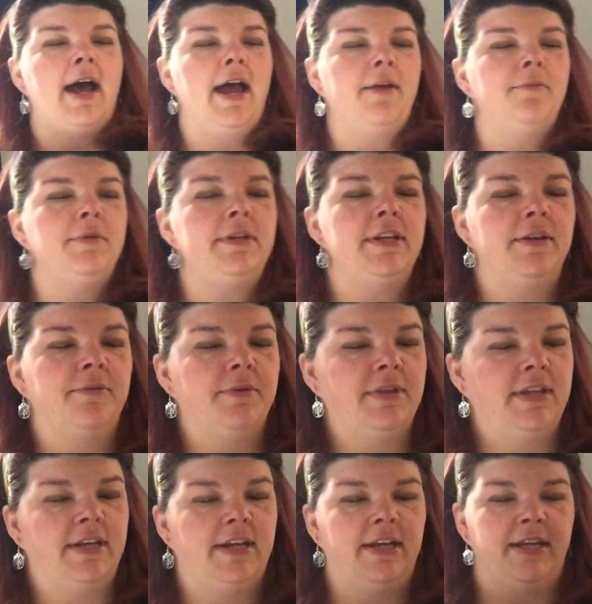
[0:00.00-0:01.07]
I would knit
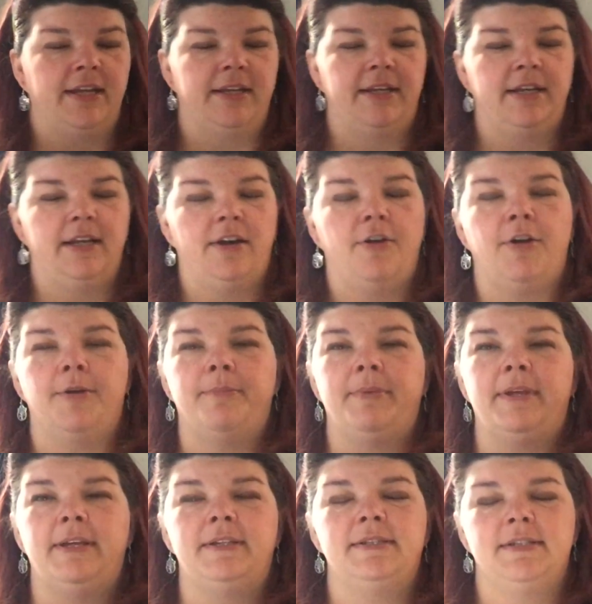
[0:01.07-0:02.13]
with it again in a
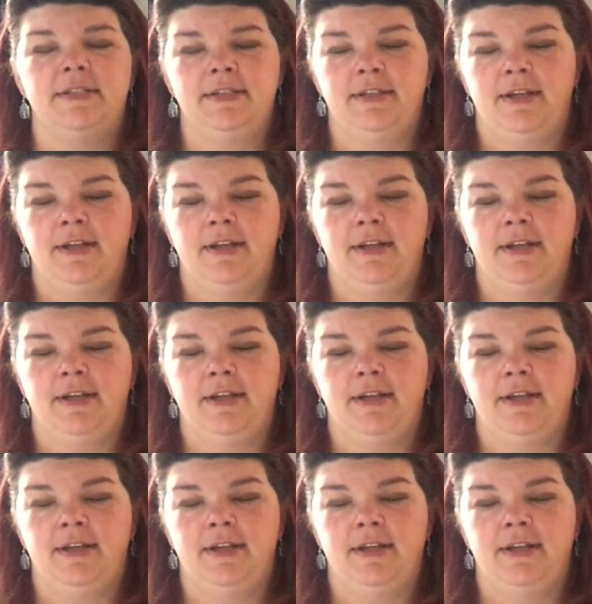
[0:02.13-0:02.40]
heartbeat.